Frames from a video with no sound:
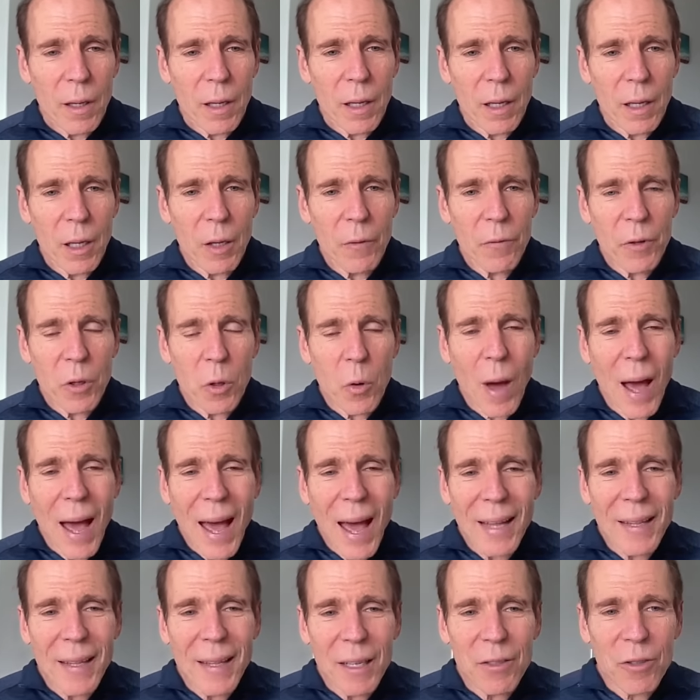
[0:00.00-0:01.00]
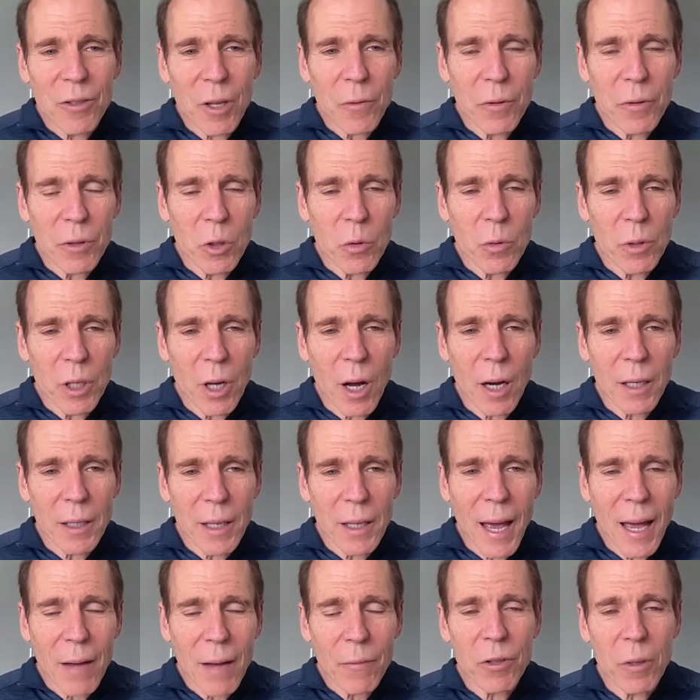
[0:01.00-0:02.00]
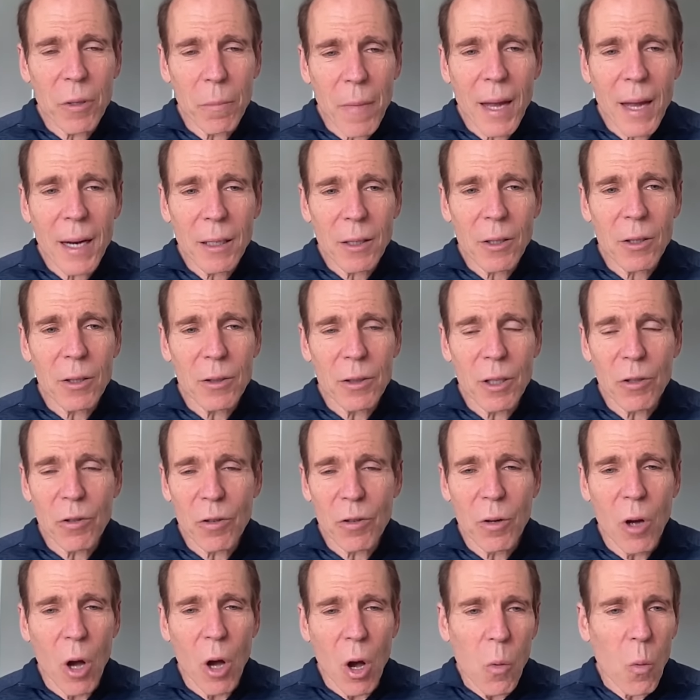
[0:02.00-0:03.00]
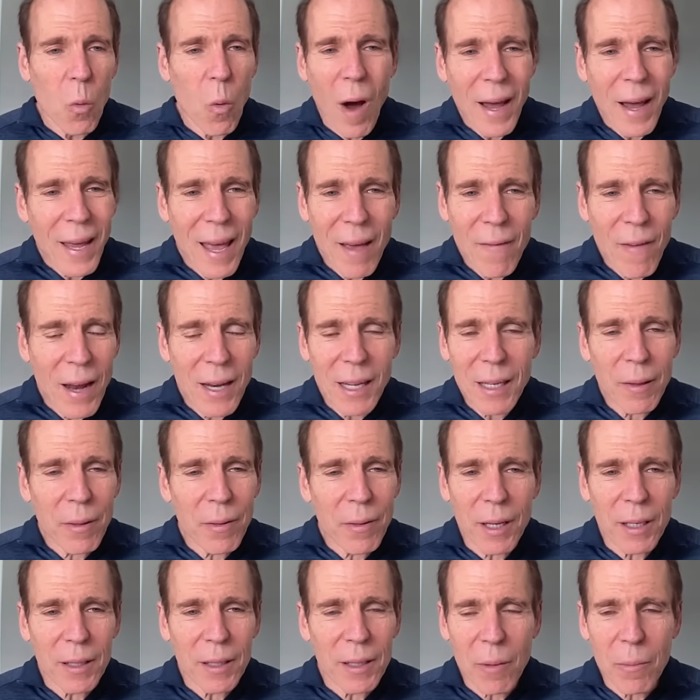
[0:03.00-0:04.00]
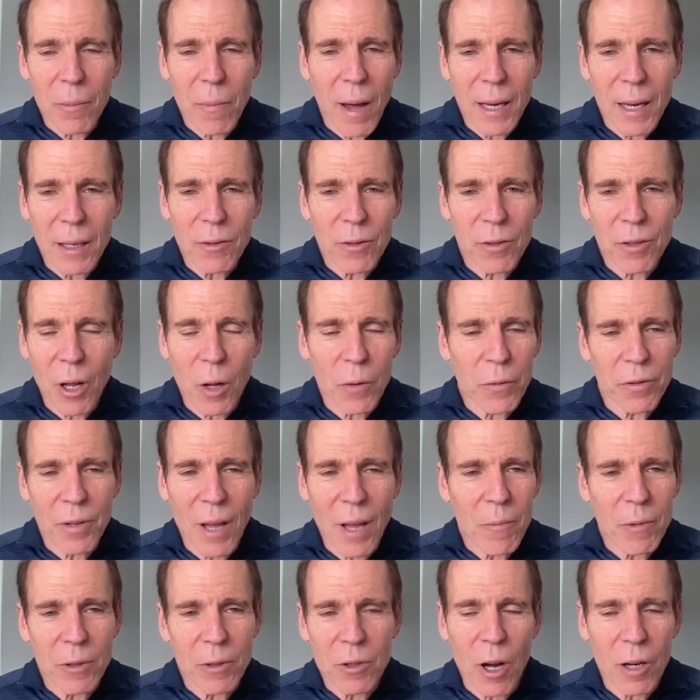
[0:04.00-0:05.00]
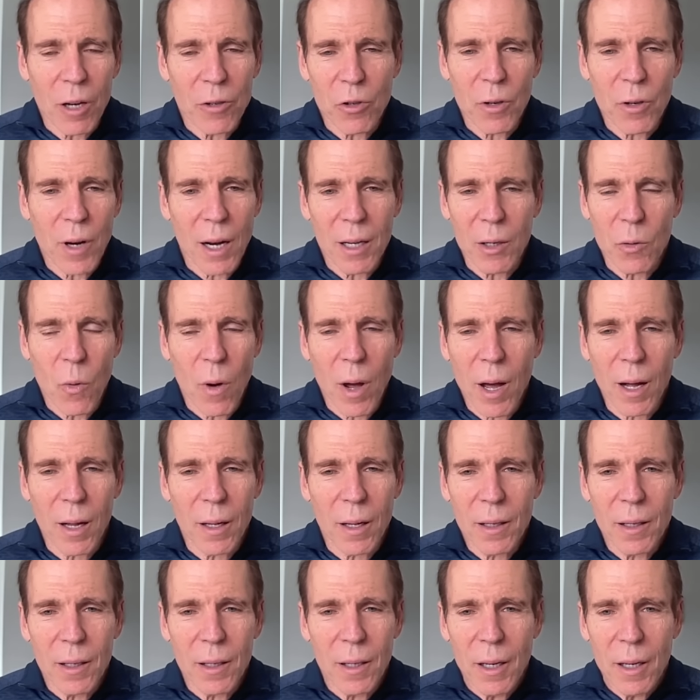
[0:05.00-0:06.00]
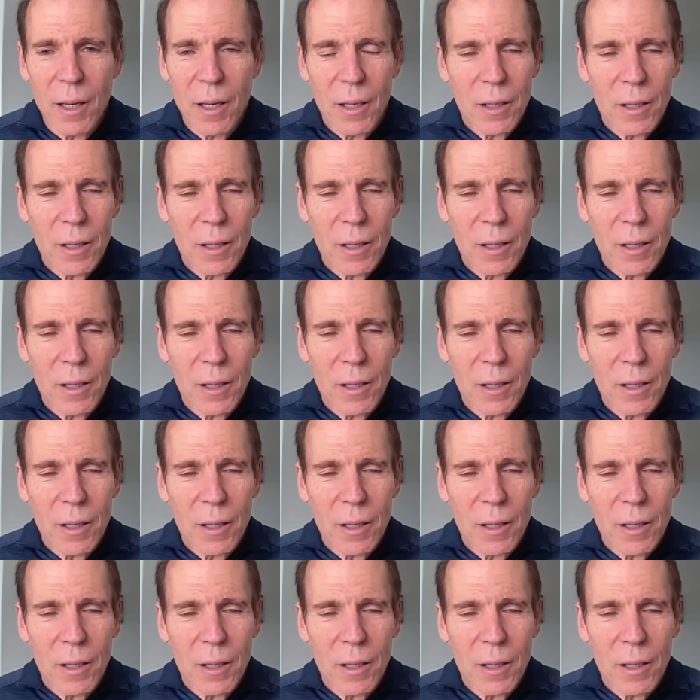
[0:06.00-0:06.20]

if you had that stuff when you were young and you have some medical condition, why have anything that might self sabotage you getting well?